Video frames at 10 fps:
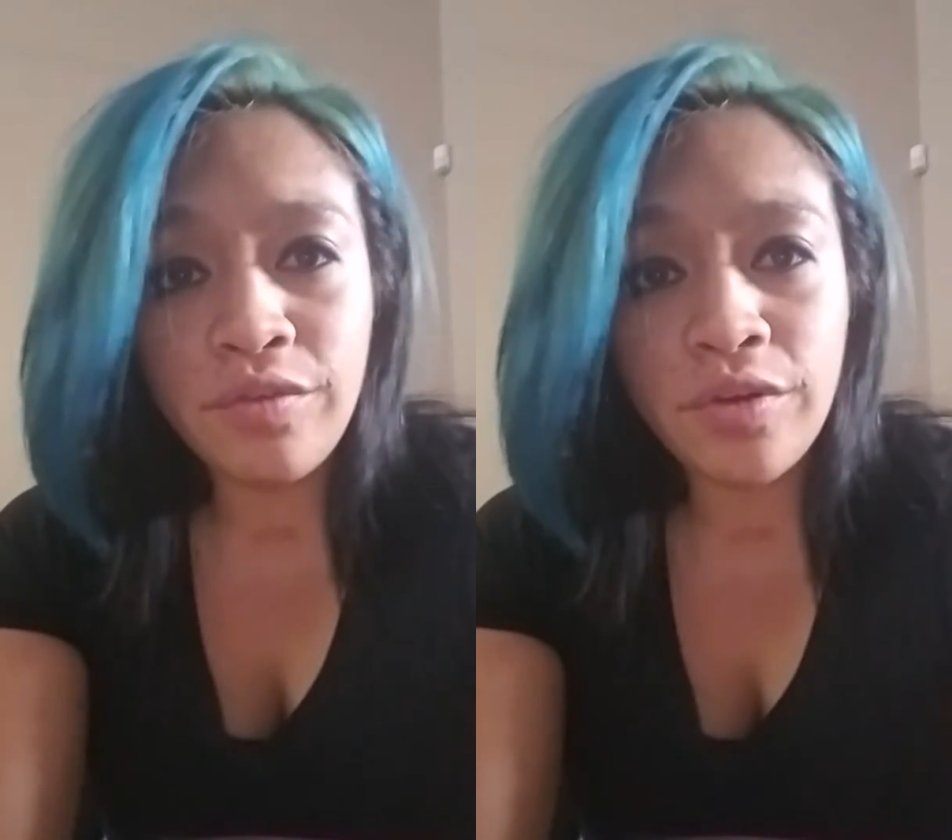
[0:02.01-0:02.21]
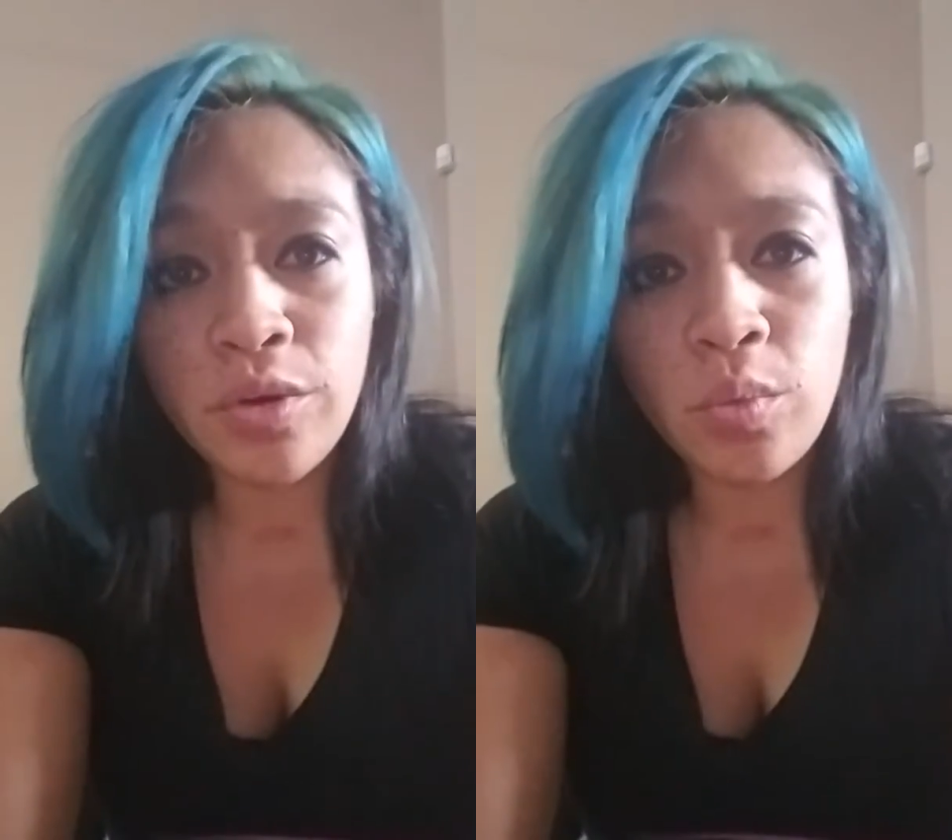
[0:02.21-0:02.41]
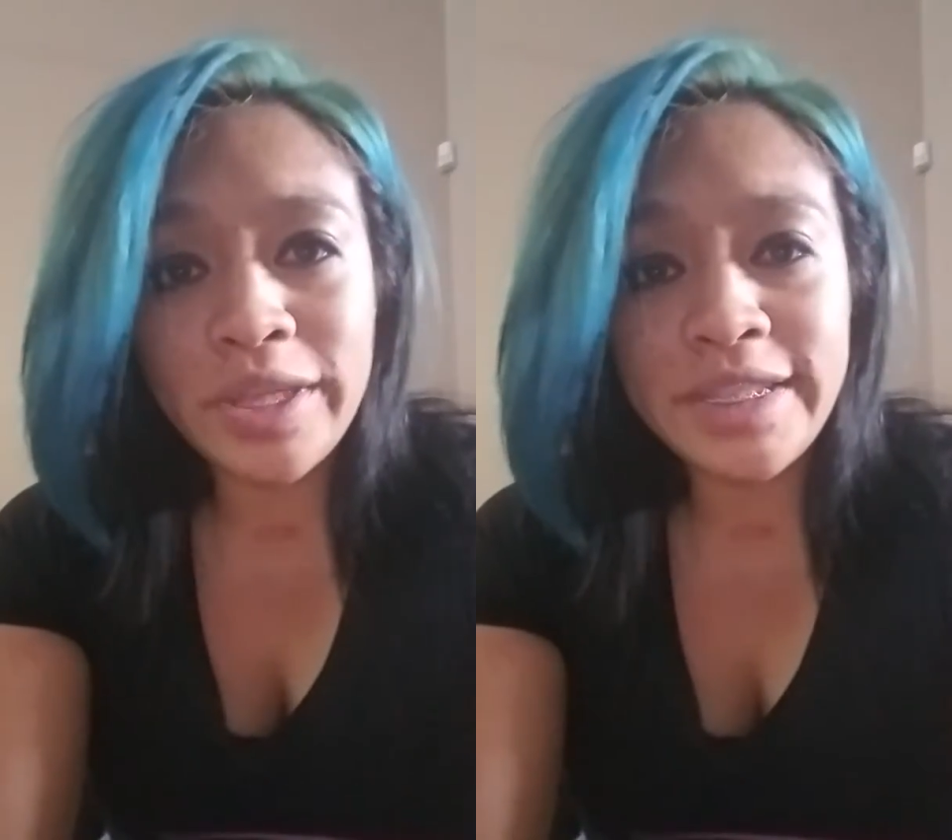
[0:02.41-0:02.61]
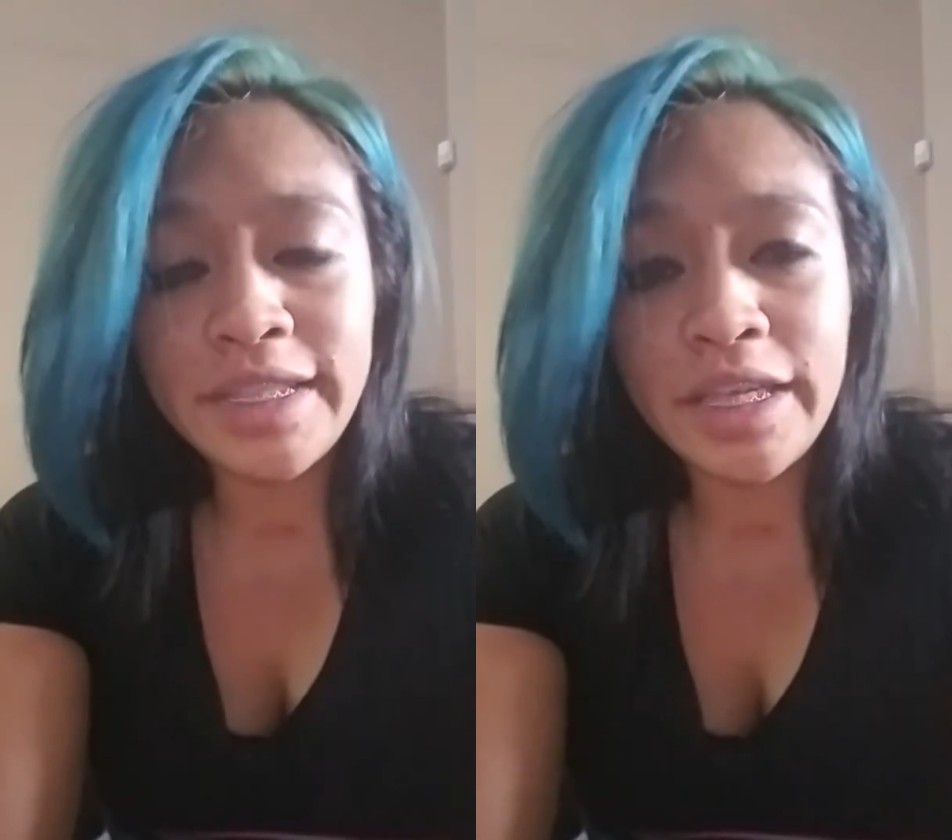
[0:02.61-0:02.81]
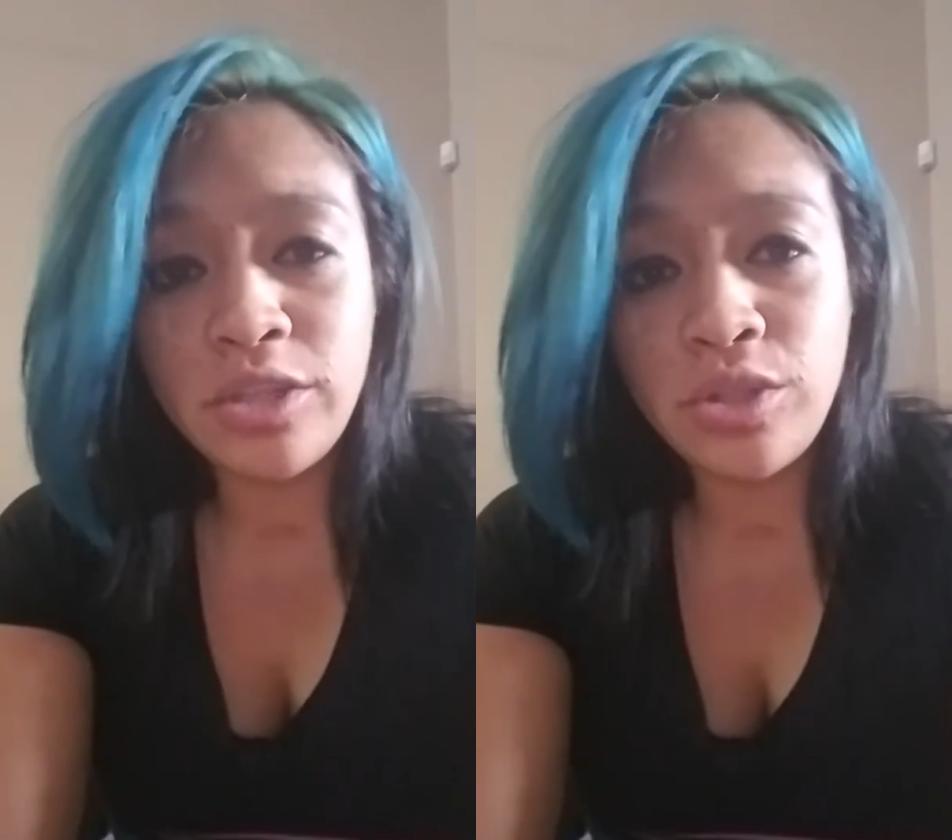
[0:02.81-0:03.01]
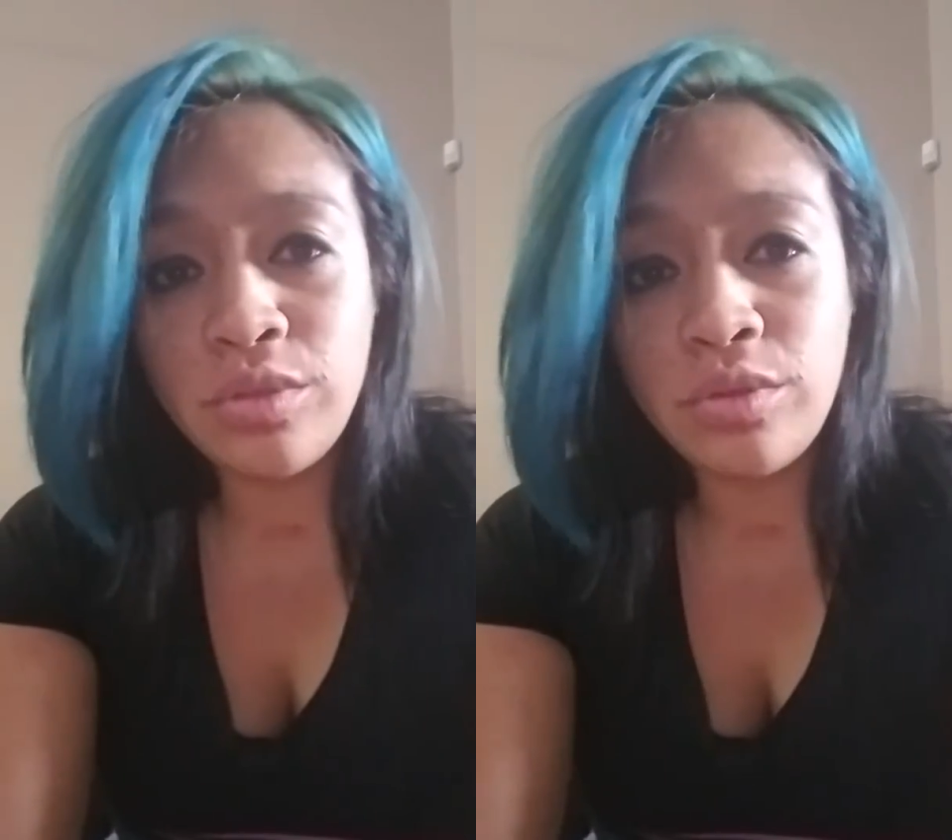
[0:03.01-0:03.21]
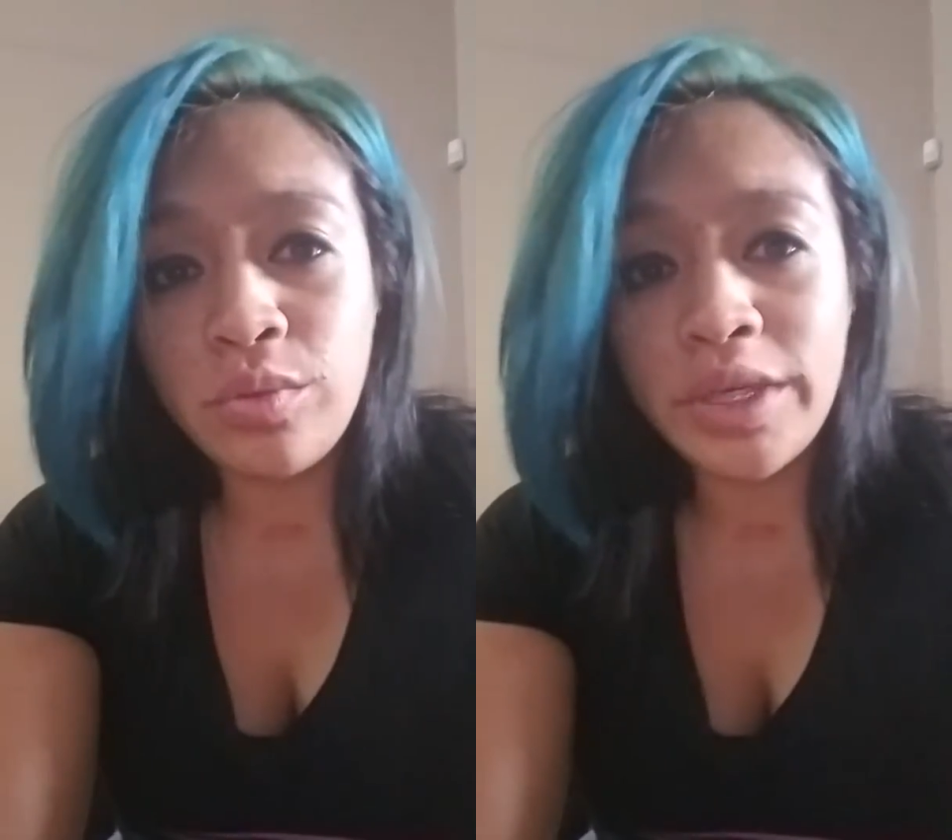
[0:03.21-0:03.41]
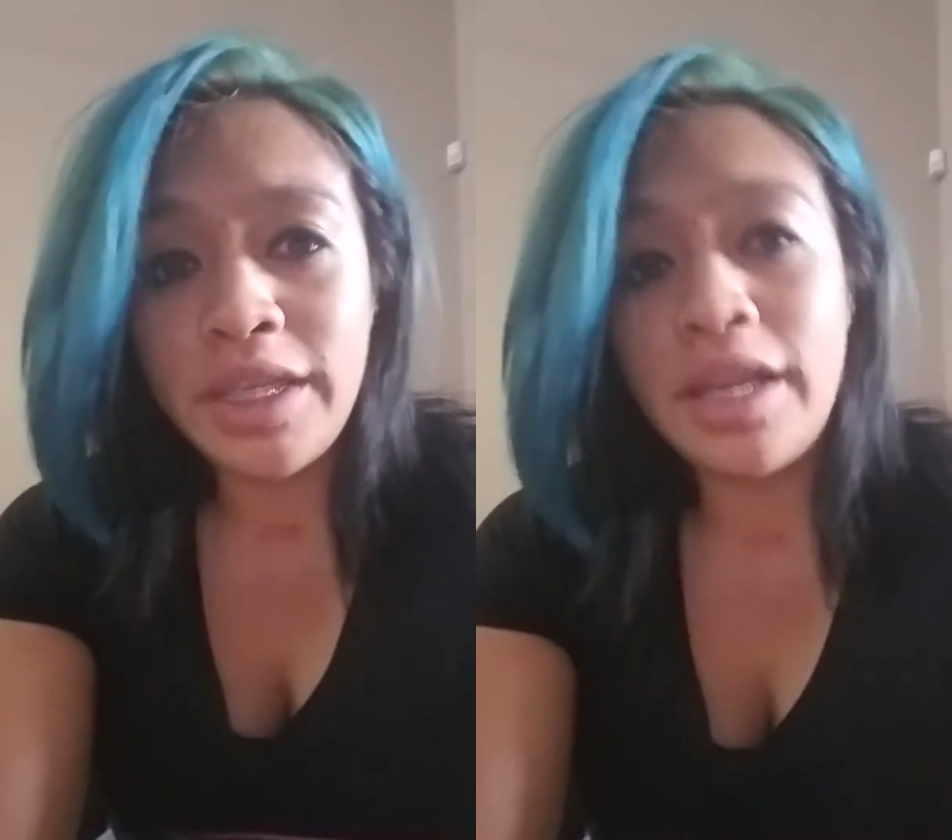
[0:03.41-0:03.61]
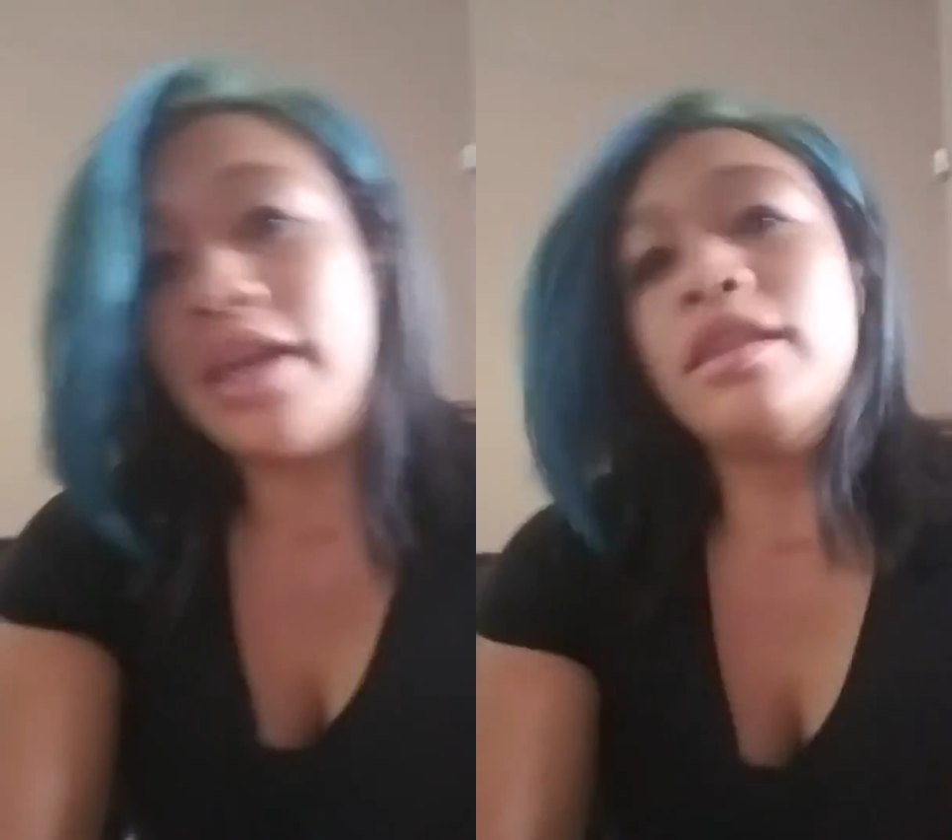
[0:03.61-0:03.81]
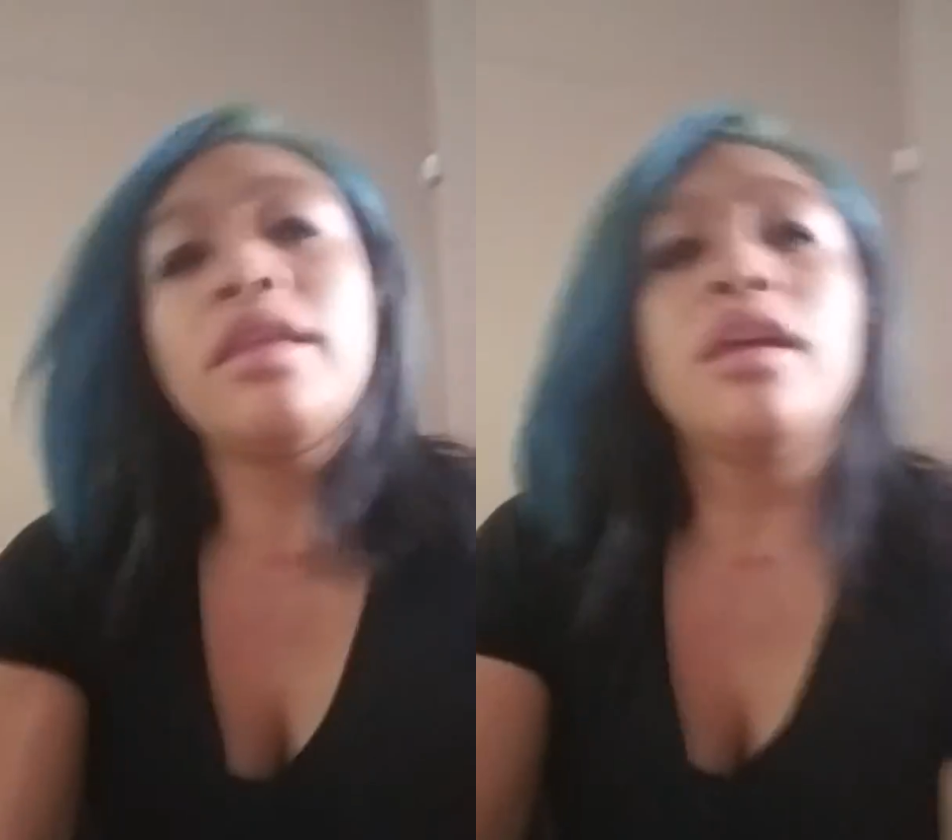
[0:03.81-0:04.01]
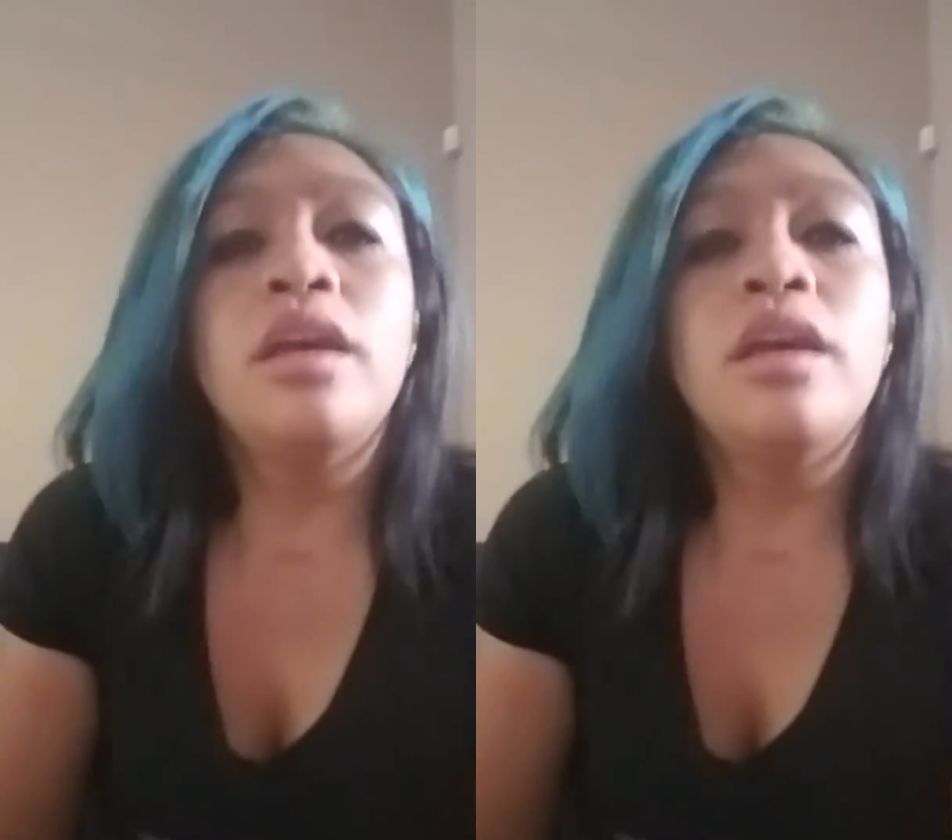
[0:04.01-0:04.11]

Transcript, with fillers: for Wednesday, June 29th.